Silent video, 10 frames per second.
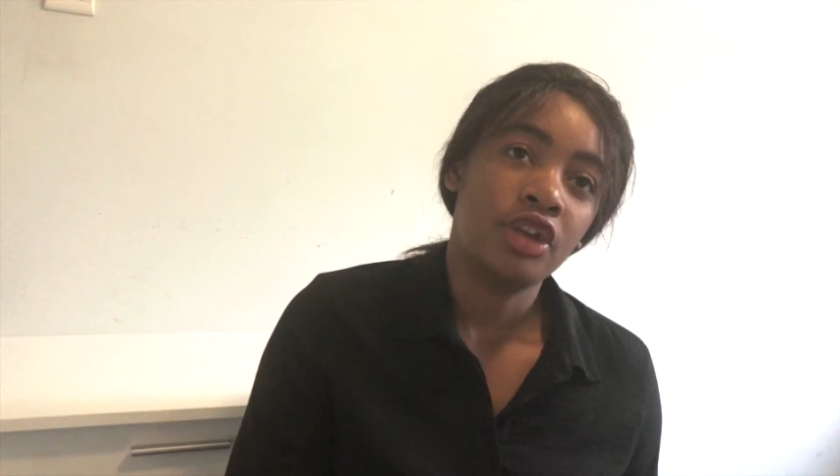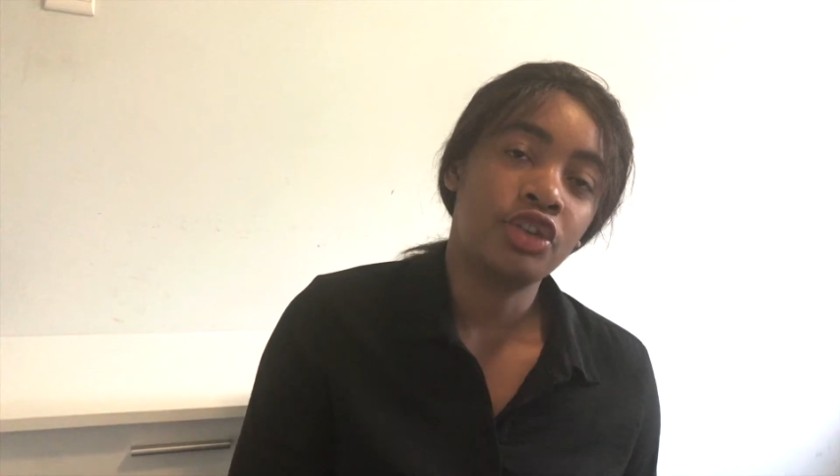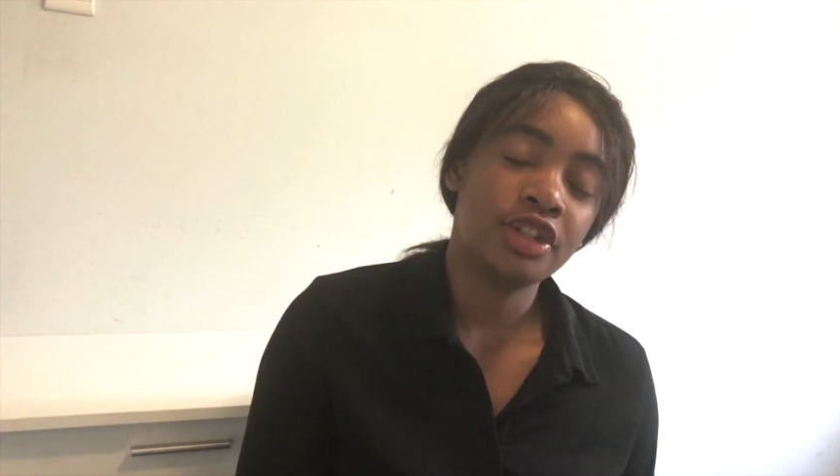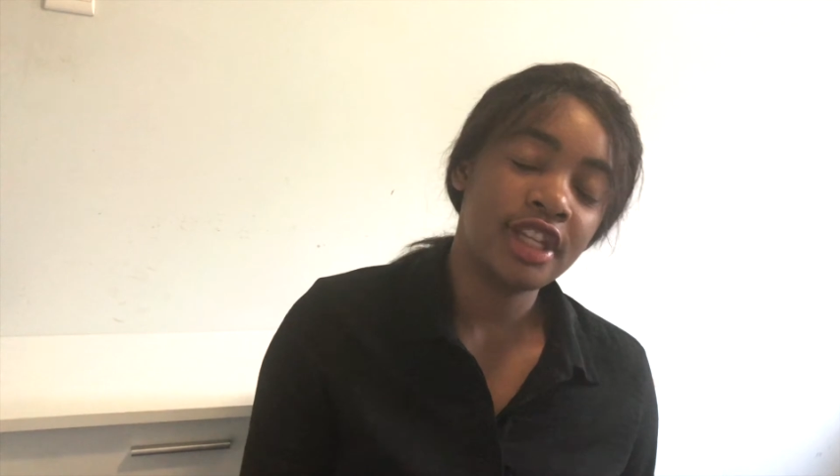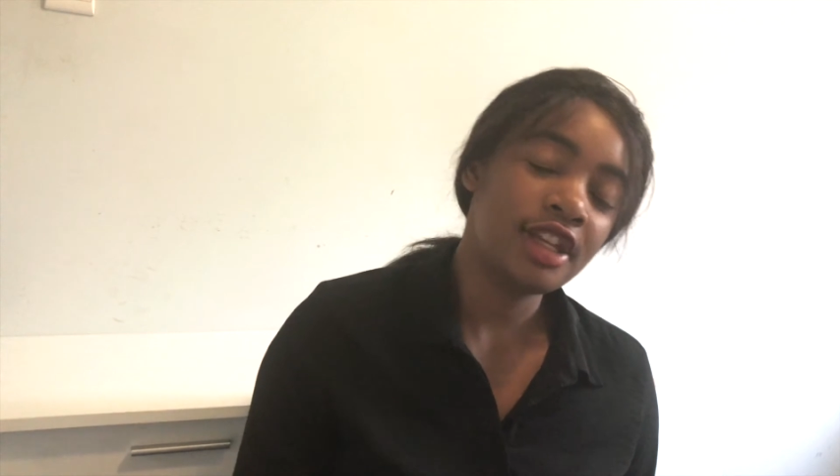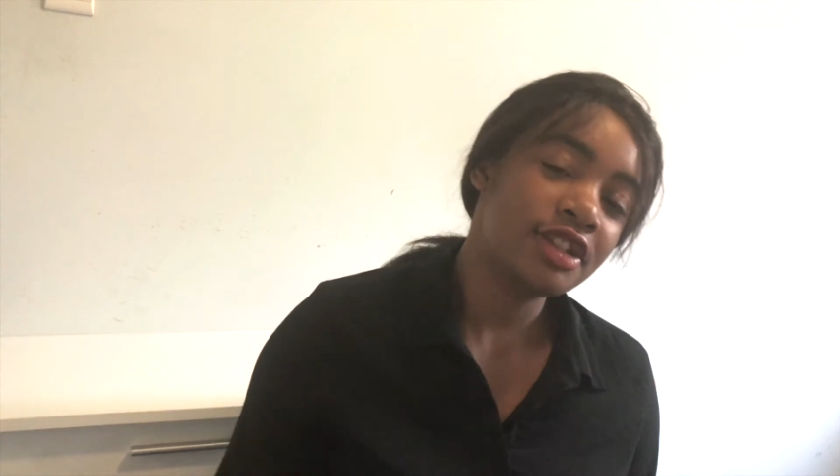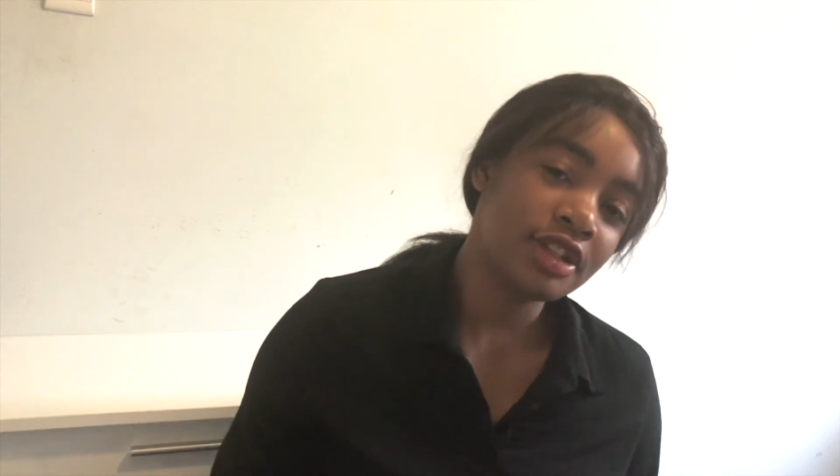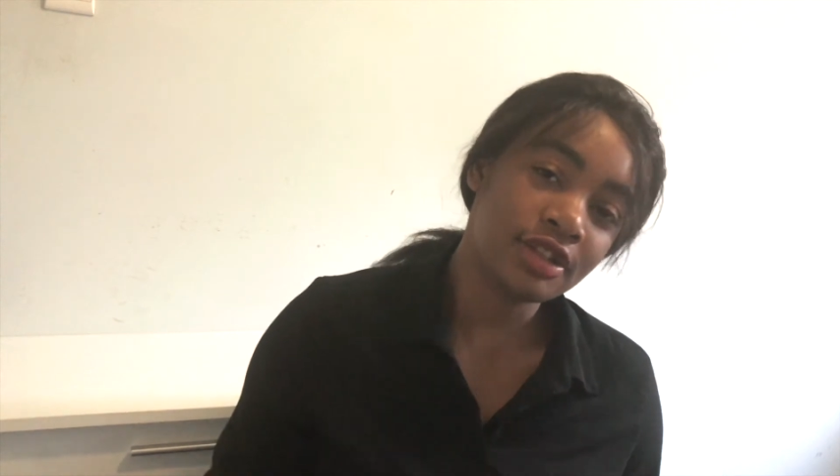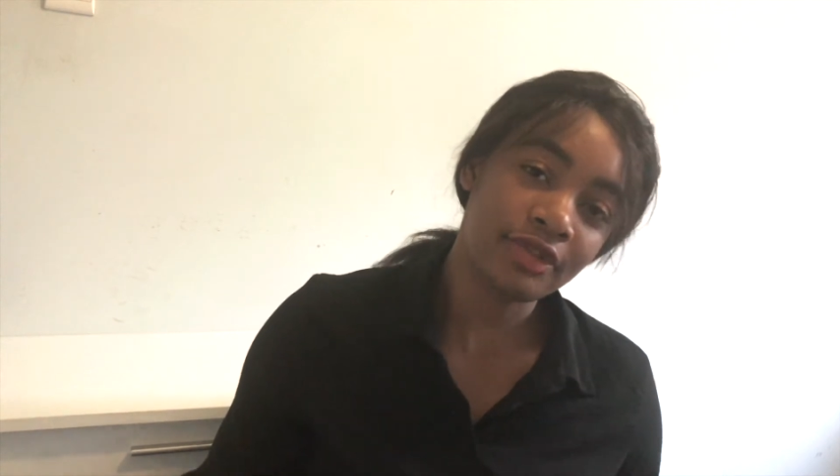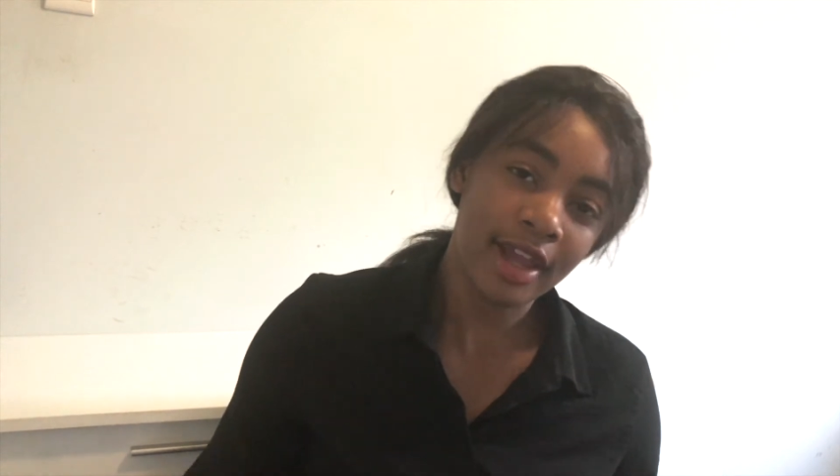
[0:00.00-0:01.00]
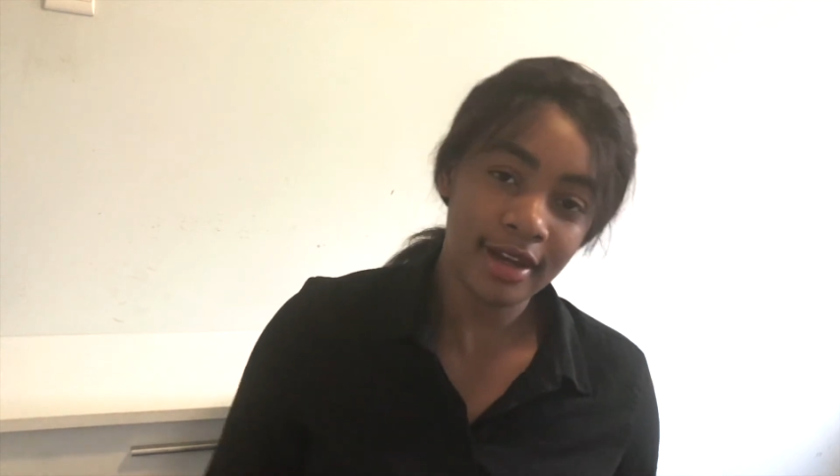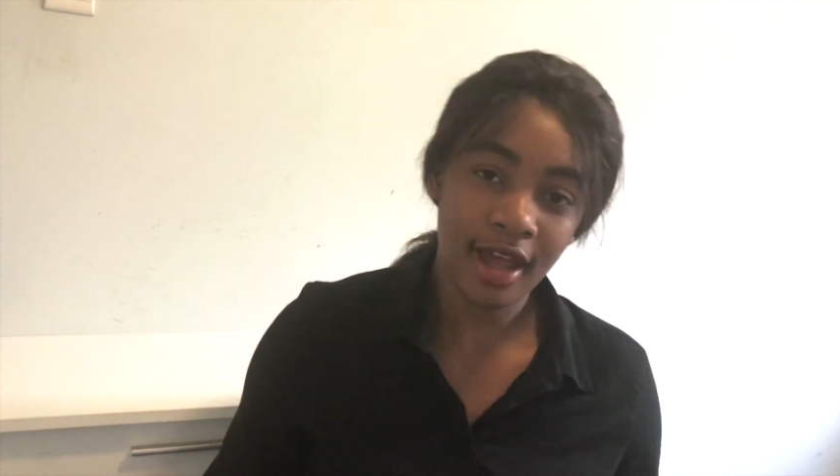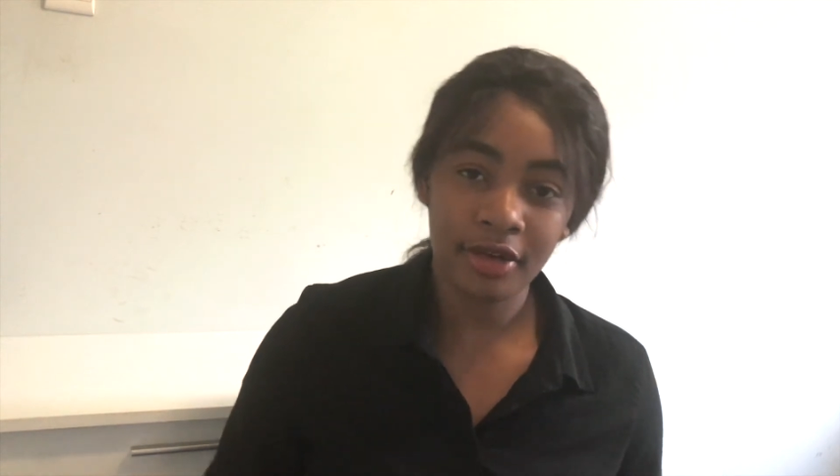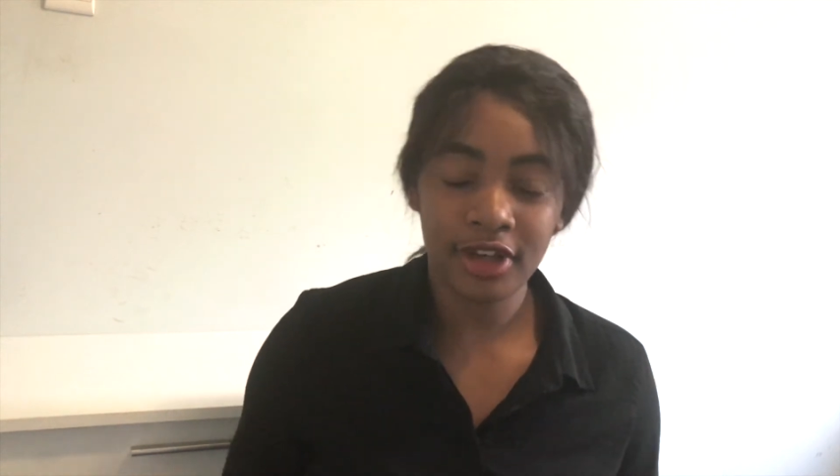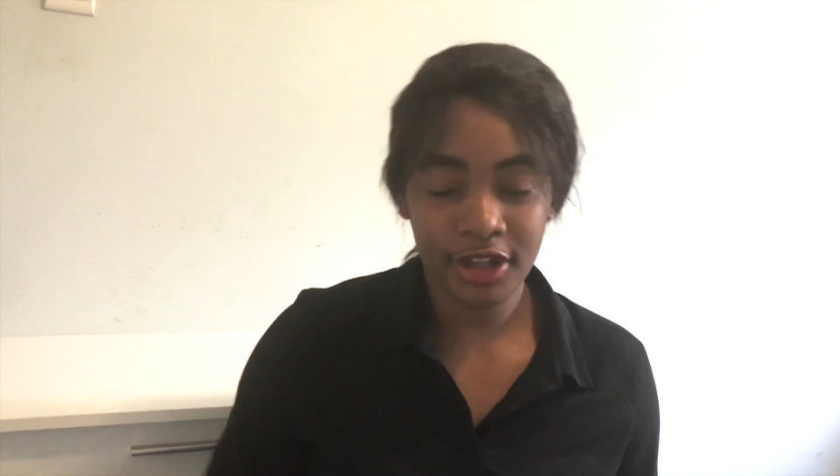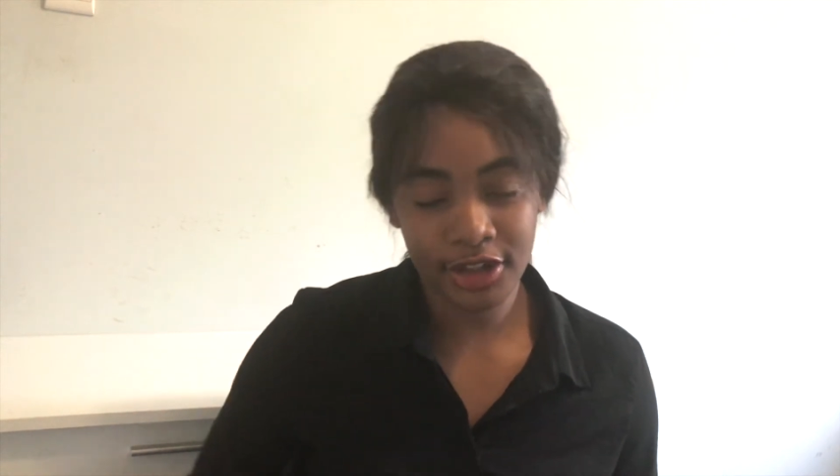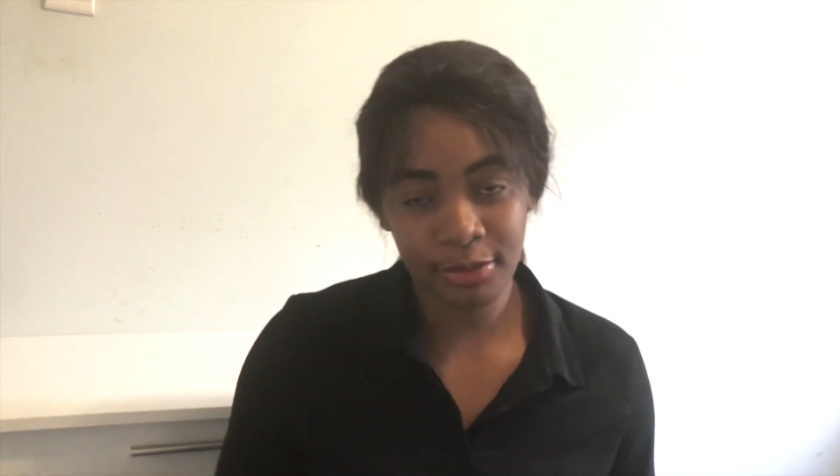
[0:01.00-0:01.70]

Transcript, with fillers: Your teachers right now need